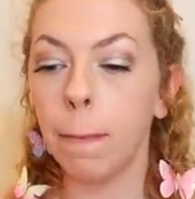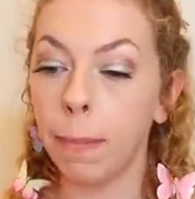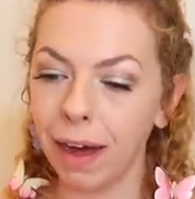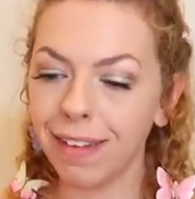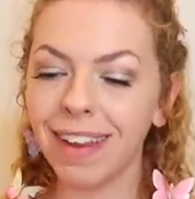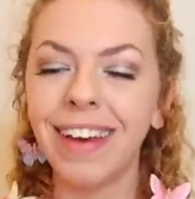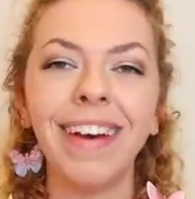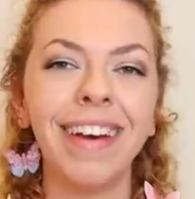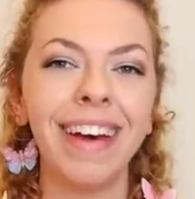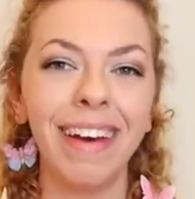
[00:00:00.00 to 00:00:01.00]
but
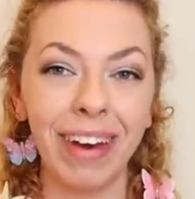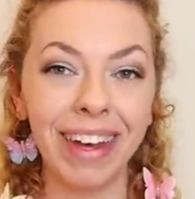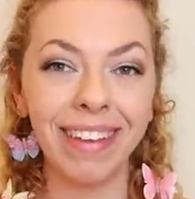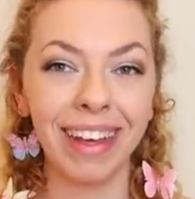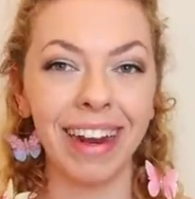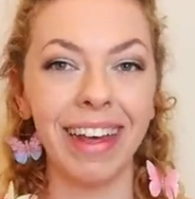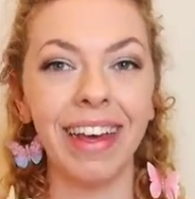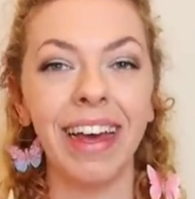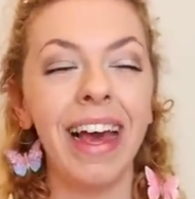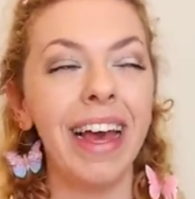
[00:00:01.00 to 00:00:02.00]

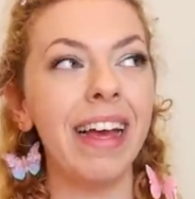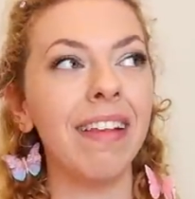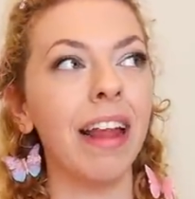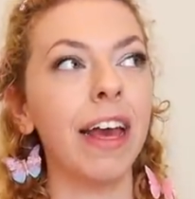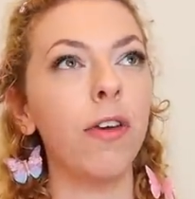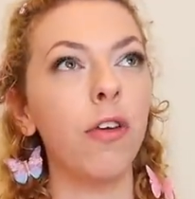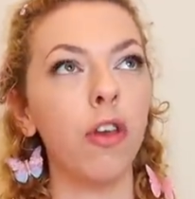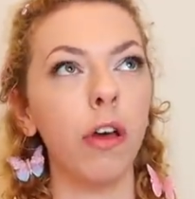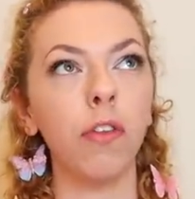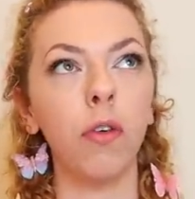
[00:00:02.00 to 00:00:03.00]
basically it's like you
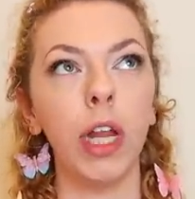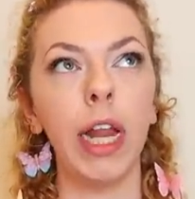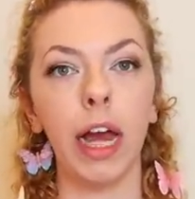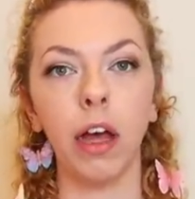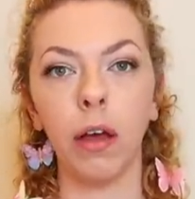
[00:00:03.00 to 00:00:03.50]
just got to